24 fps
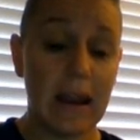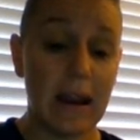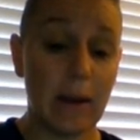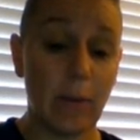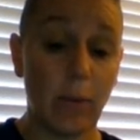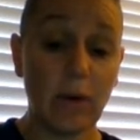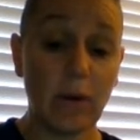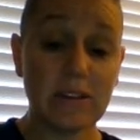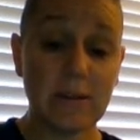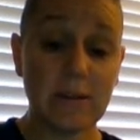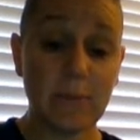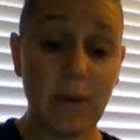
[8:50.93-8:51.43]

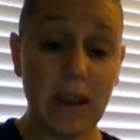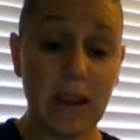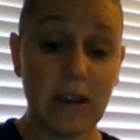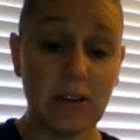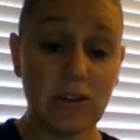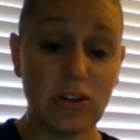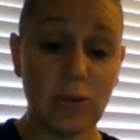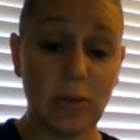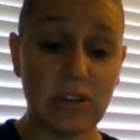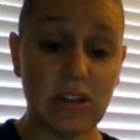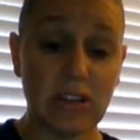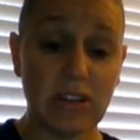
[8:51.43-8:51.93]
and I wasn't
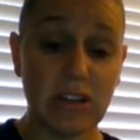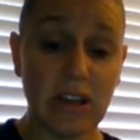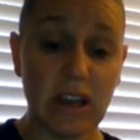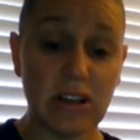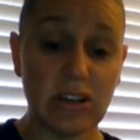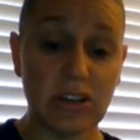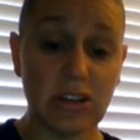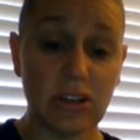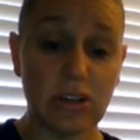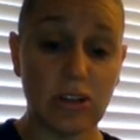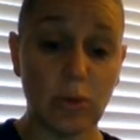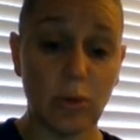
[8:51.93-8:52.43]
paying too much
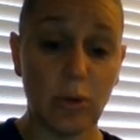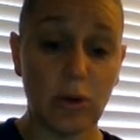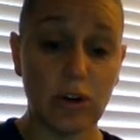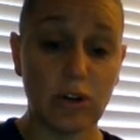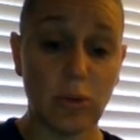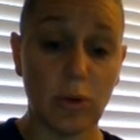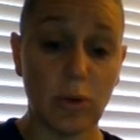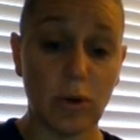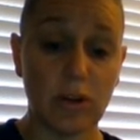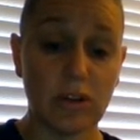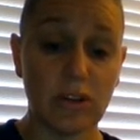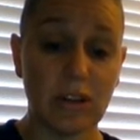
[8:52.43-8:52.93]
attention to
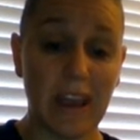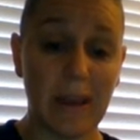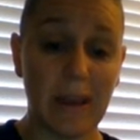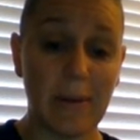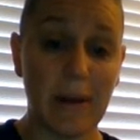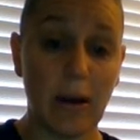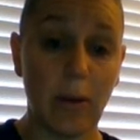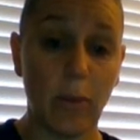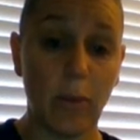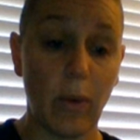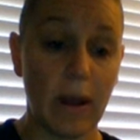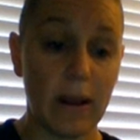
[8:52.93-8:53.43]
which words
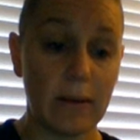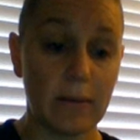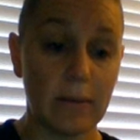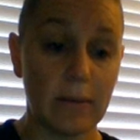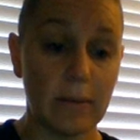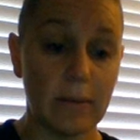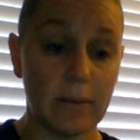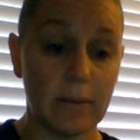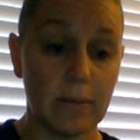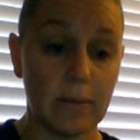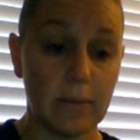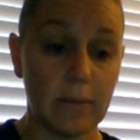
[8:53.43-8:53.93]
came out
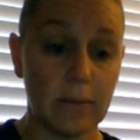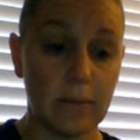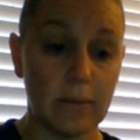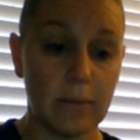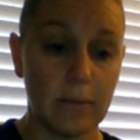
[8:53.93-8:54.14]
when.